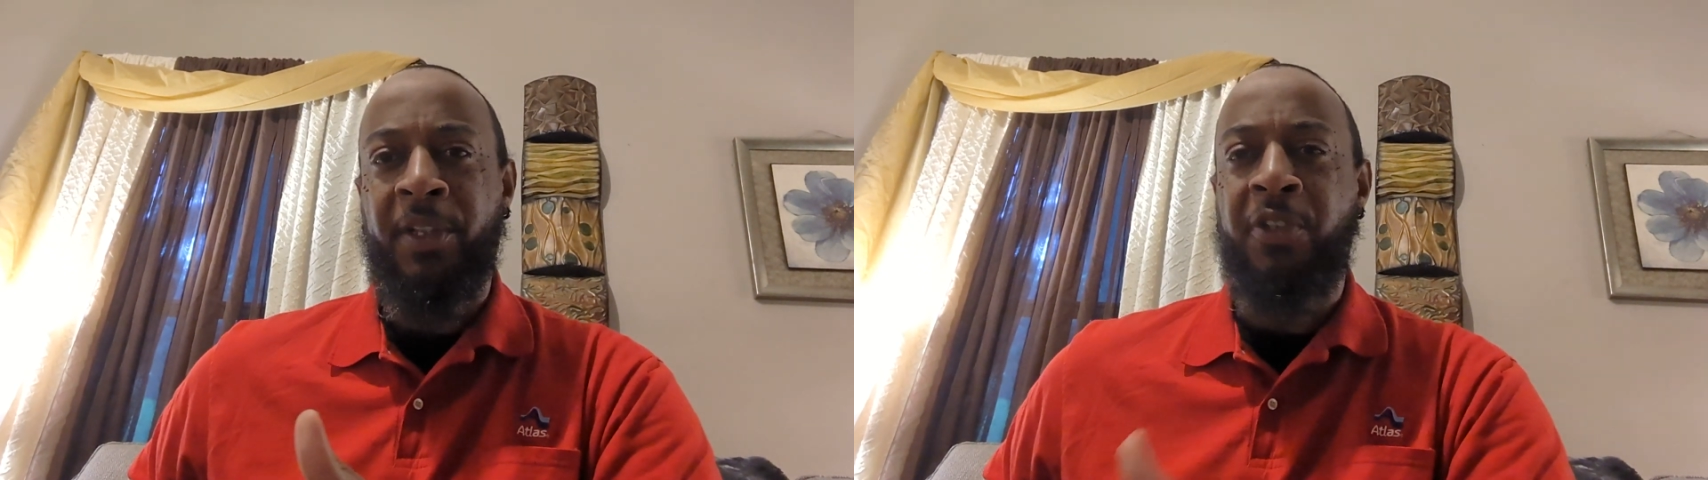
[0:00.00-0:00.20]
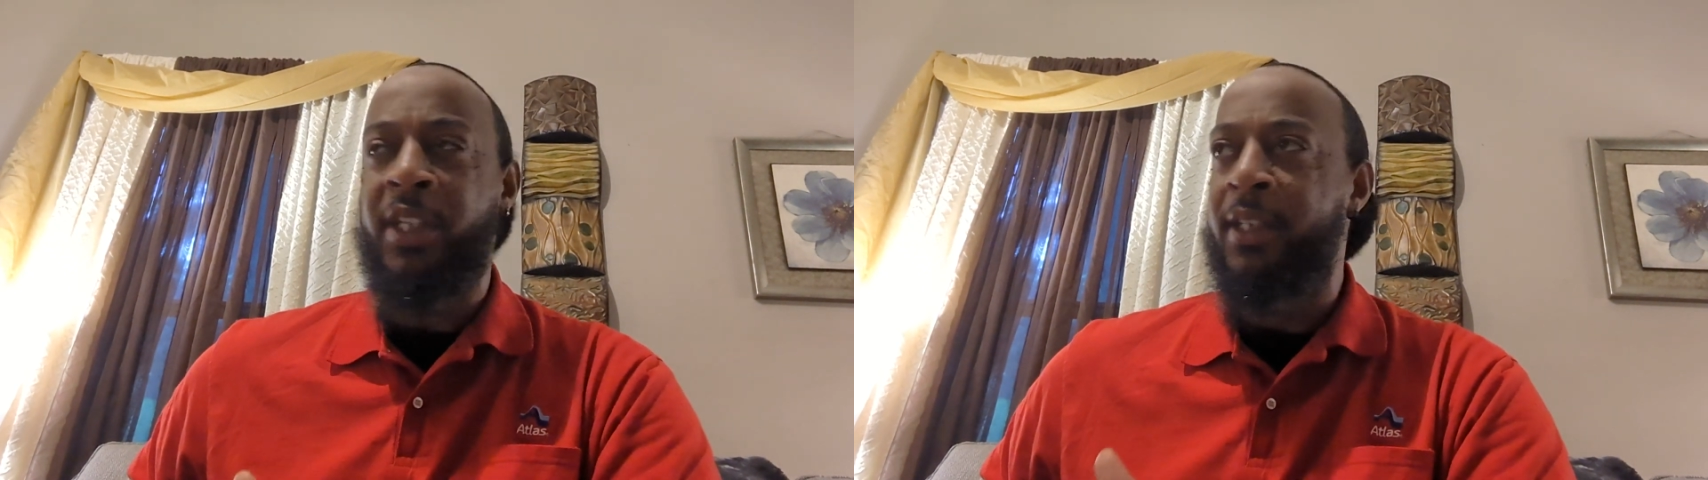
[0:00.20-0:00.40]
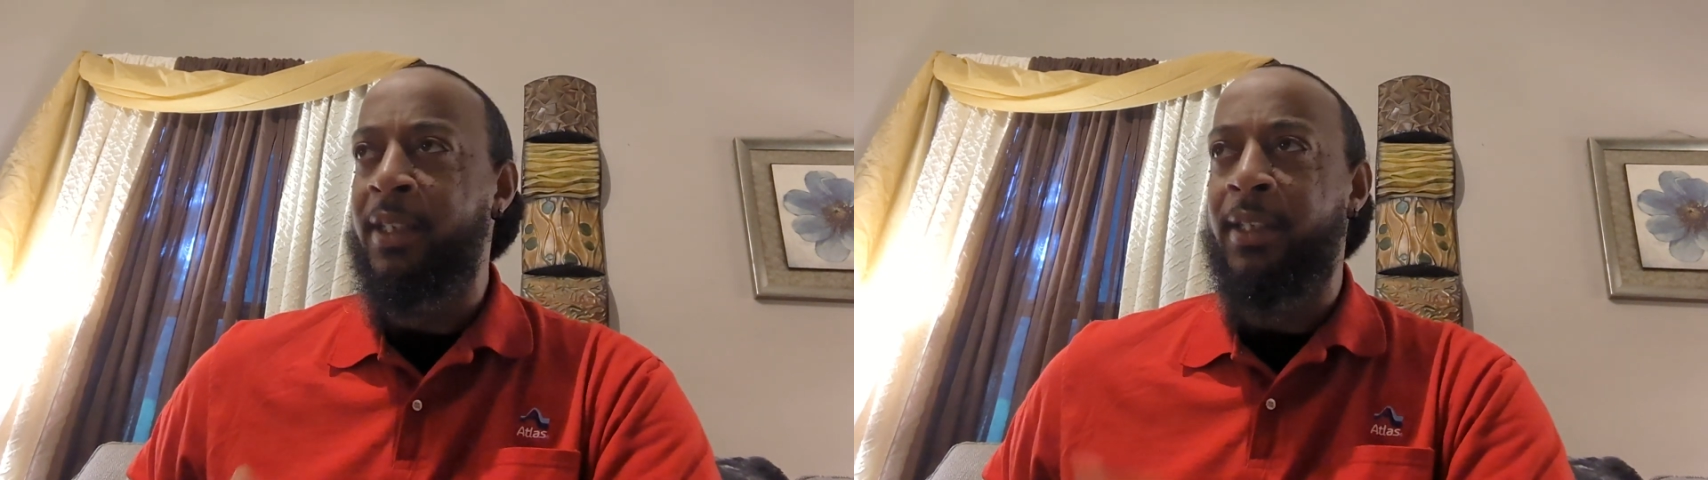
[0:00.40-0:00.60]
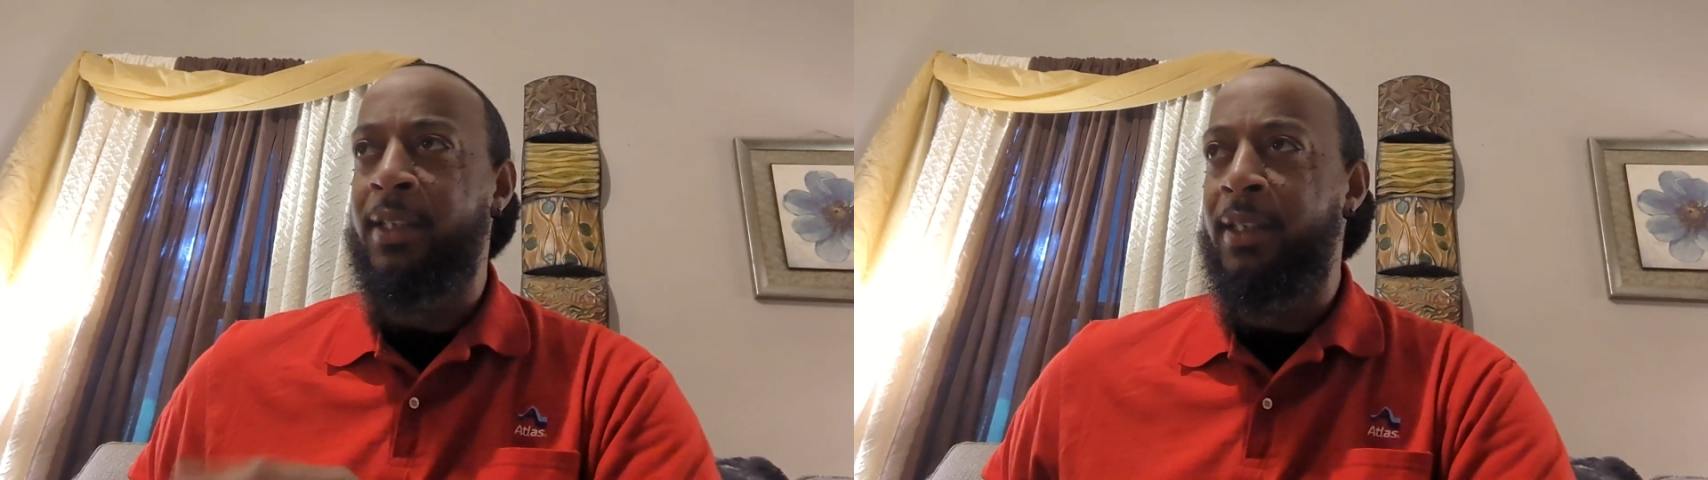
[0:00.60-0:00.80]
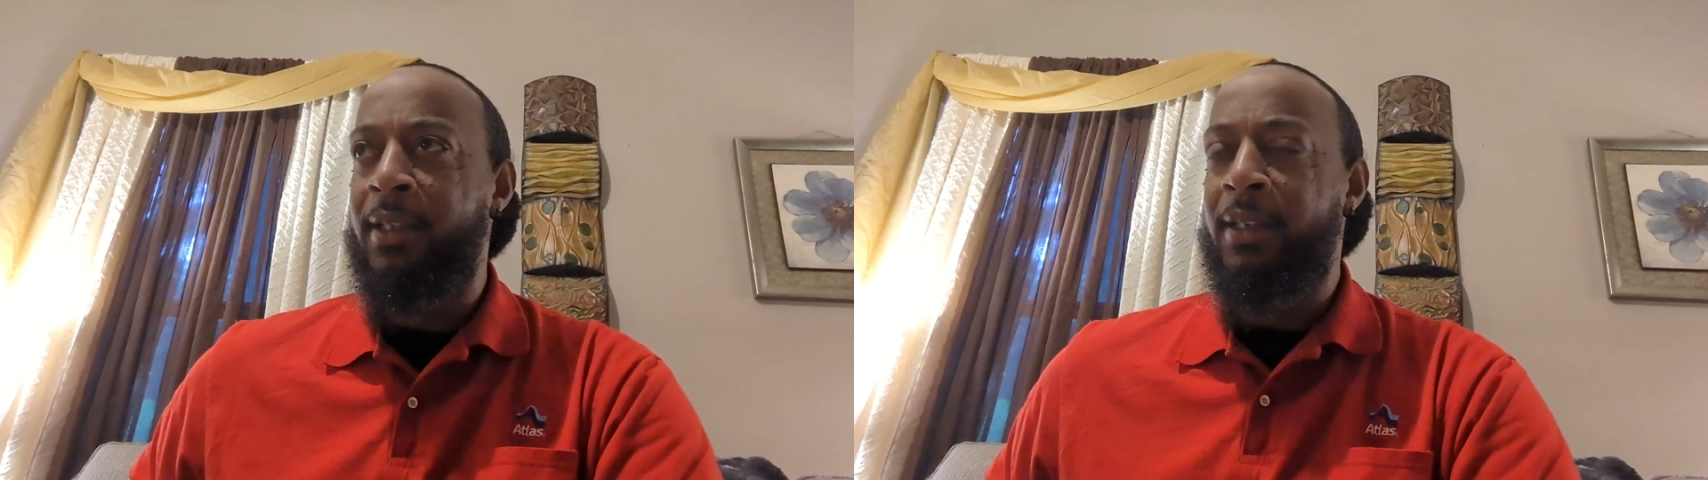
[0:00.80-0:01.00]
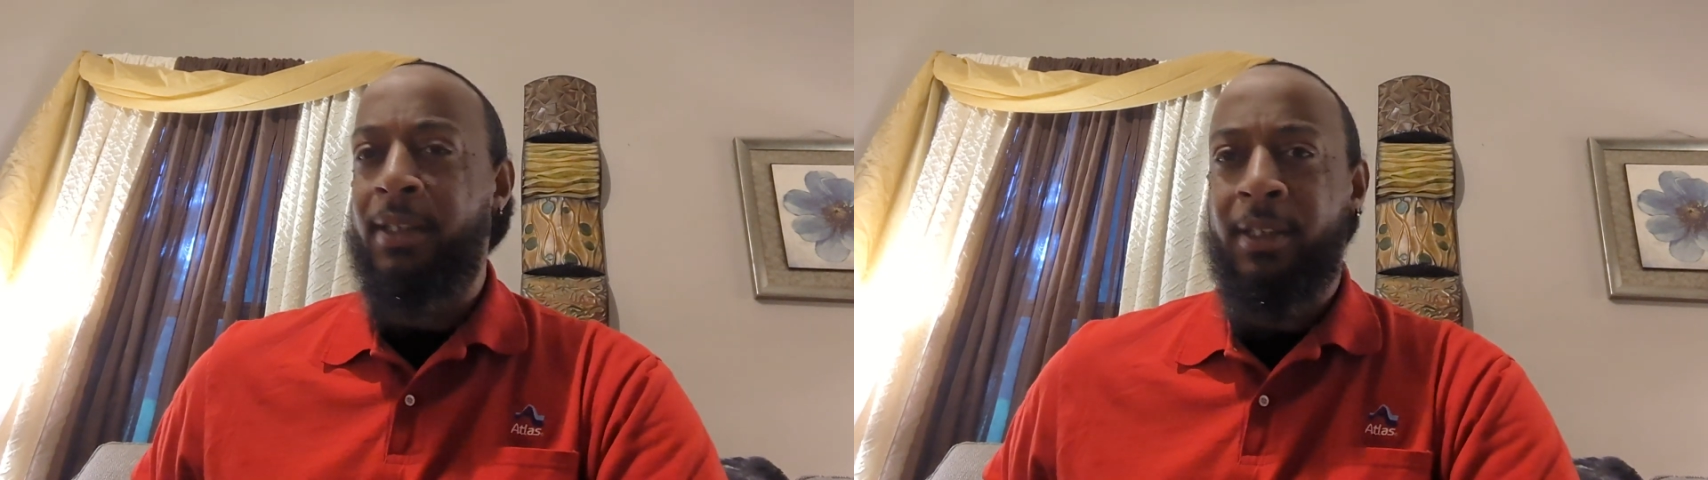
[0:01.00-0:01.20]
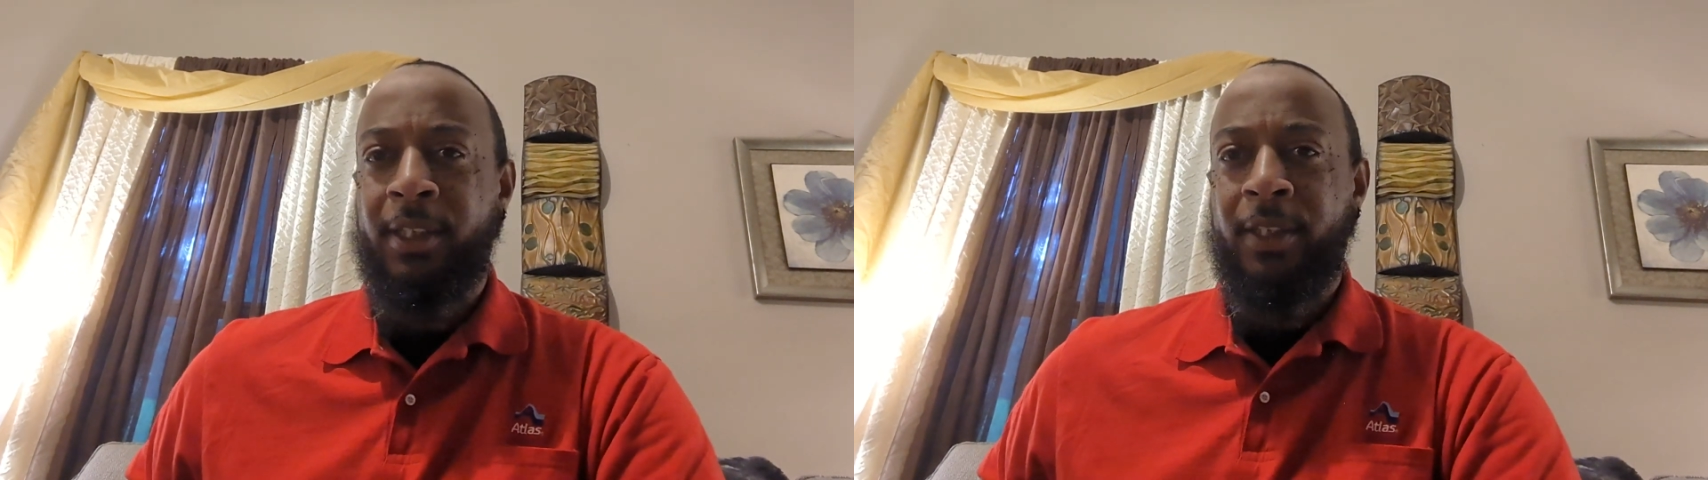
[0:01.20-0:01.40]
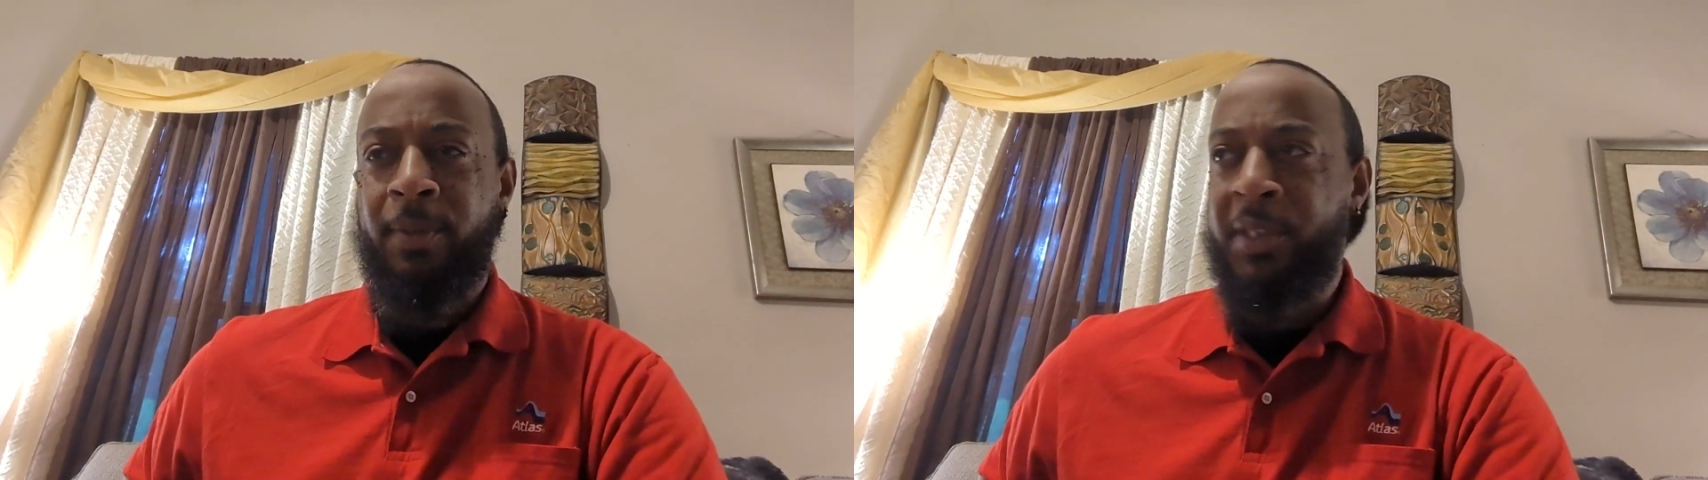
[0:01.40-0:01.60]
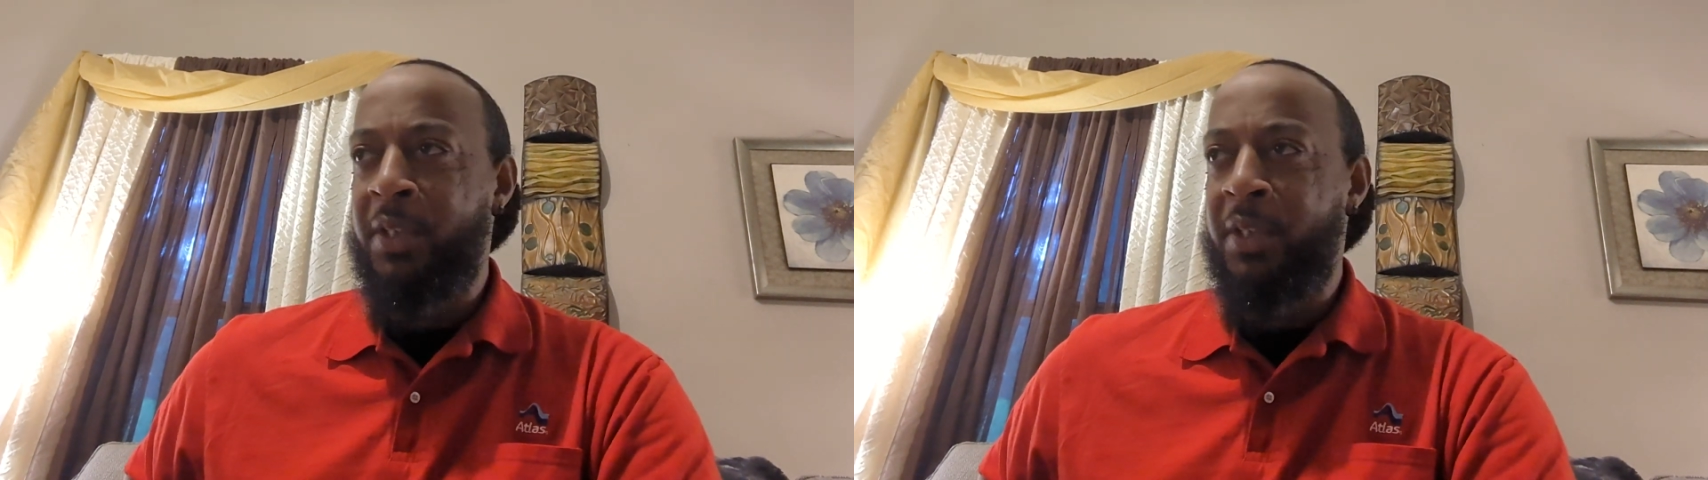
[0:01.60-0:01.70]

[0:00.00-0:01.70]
Houston, what